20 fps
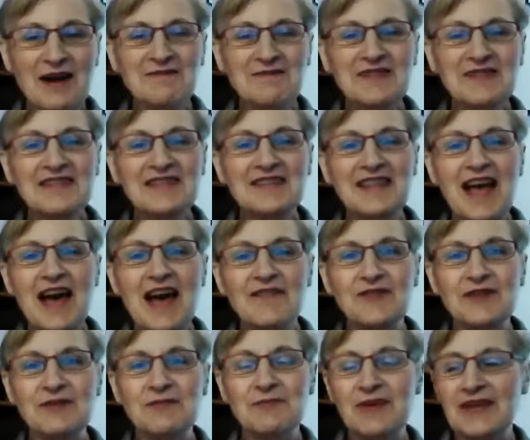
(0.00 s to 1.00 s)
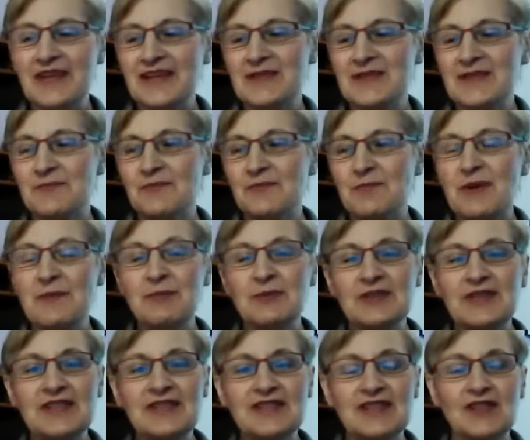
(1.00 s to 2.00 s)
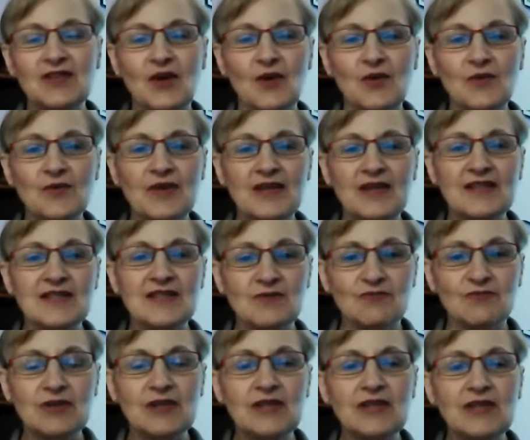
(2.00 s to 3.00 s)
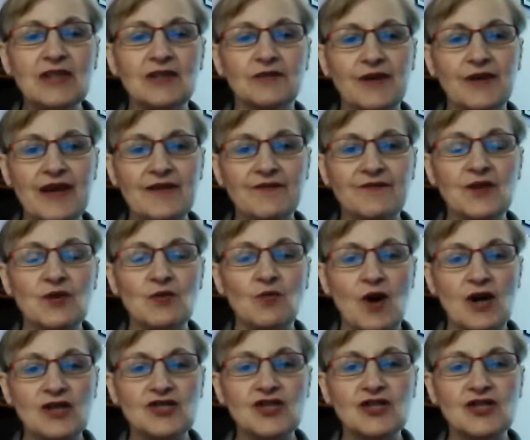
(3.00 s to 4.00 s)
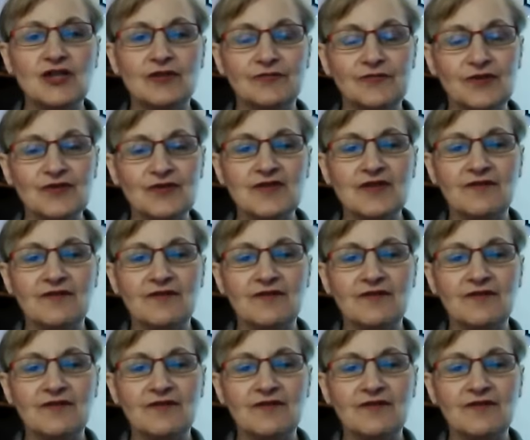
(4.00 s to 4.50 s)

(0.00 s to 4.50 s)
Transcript: us. just laughing because people need to know that it's really great for washing your fruits and